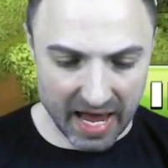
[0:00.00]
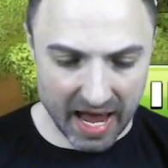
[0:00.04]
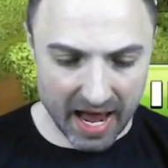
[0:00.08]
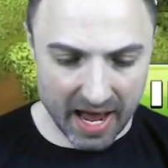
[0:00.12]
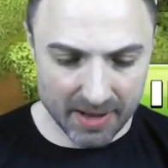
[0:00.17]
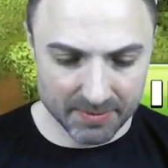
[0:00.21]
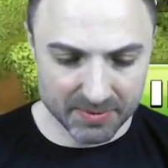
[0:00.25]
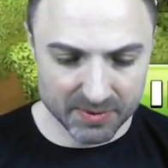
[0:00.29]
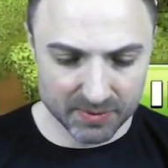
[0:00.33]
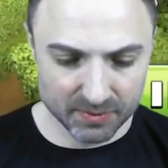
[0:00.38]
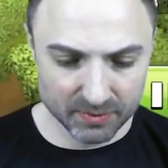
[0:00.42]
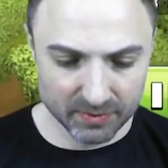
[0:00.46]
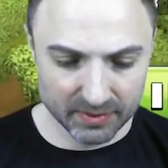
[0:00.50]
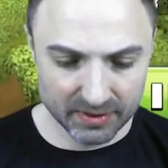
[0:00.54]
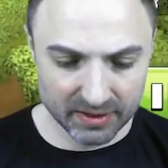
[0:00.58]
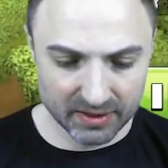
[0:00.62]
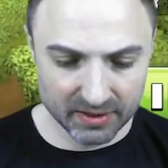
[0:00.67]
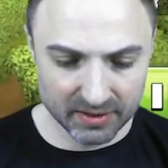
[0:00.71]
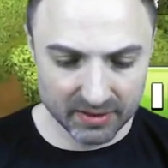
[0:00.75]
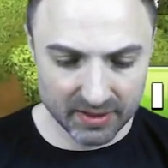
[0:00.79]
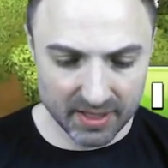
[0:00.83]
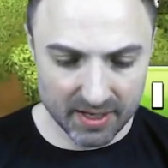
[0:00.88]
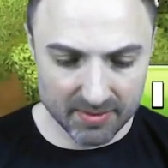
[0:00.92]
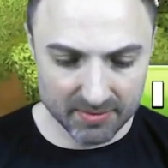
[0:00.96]
absolutely
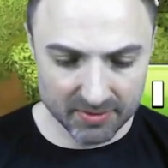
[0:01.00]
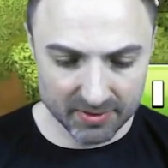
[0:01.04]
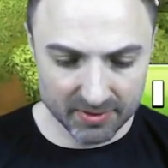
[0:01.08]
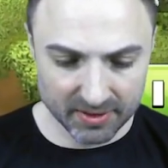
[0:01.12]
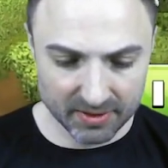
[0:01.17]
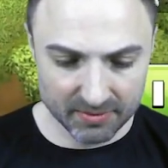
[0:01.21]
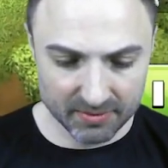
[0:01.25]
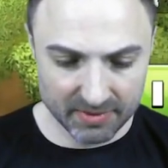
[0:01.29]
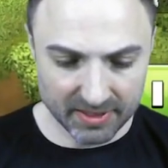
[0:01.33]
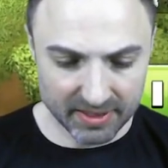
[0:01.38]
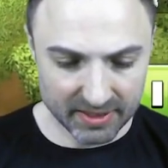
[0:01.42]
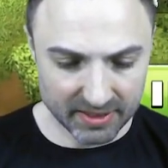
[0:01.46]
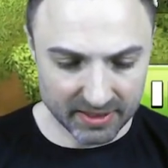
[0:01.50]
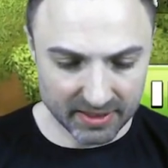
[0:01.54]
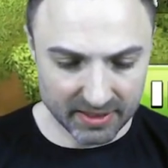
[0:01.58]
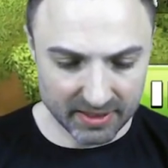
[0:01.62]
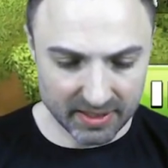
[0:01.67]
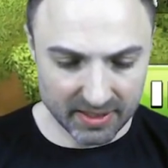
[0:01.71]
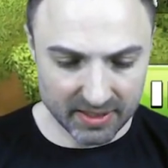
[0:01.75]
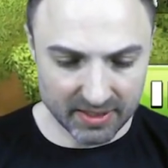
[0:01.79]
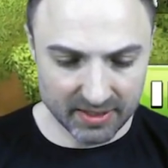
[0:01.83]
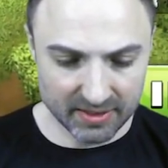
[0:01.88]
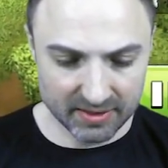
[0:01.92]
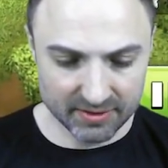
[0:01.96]
clobbering my
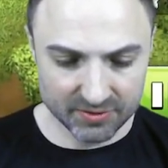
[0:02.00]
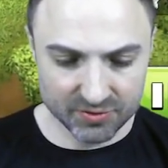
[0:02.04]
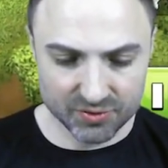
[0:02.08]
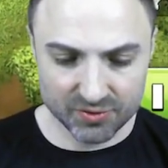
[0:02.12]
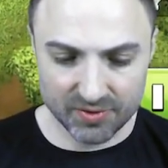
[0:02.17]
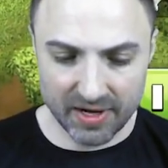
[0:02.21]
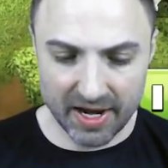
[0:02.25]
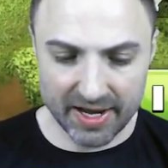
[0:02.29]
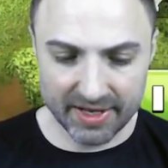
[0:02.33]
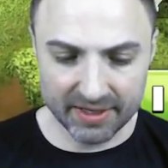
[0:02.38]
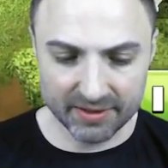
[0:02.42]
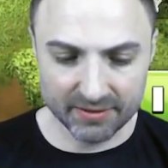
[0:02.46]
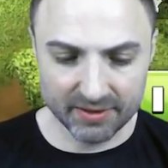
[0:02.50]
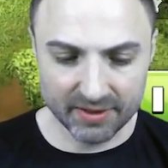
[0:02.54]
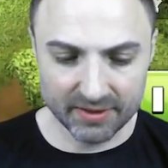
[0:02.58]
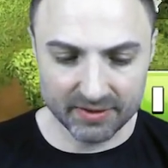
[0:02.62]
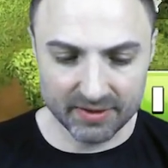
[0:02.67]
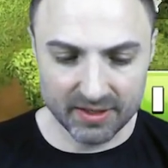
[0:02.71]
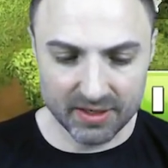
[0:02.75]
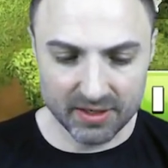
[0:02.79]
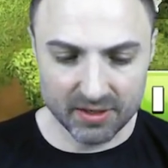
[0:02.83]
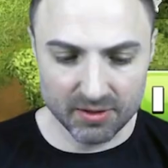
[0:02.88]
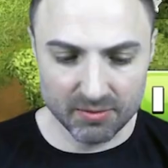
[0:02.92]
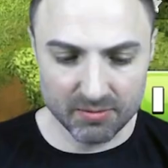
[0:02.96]
dragon right
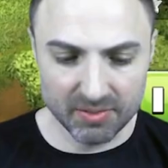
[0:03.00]
there.